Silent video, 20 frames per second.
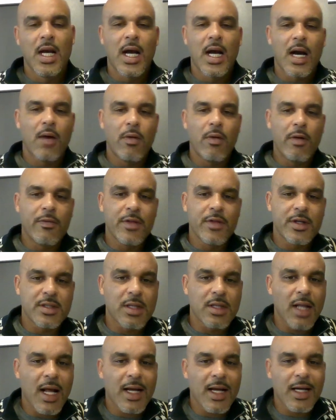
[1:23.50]
However, there's a
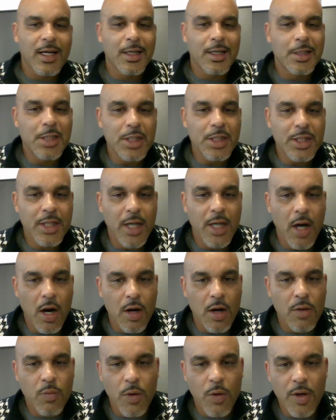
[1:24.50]
lot of good,
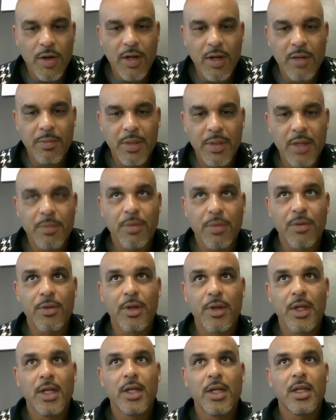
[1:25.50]
hardworking people
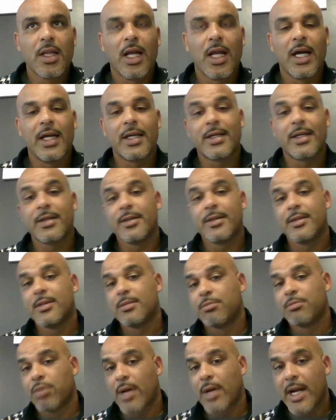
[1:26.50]
like
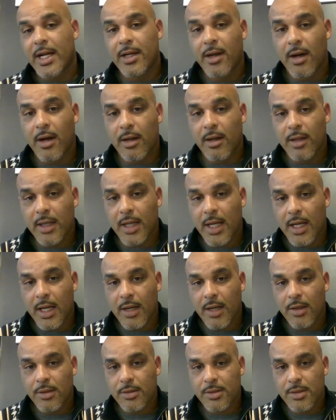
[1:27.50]
Brad
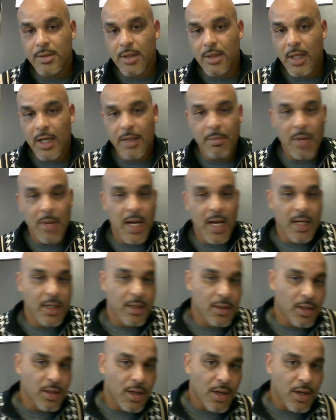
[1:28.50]
Garlinghouse, like
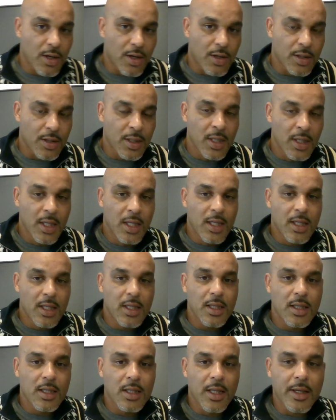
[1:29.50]
Monica Long,
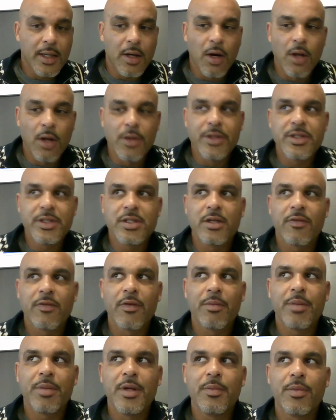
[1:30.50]
like all these
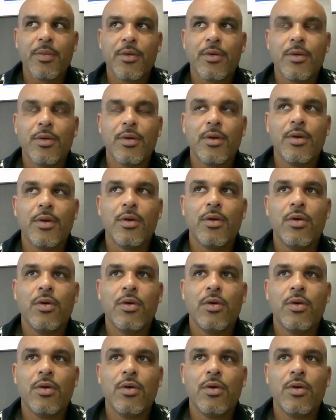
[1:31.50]
different people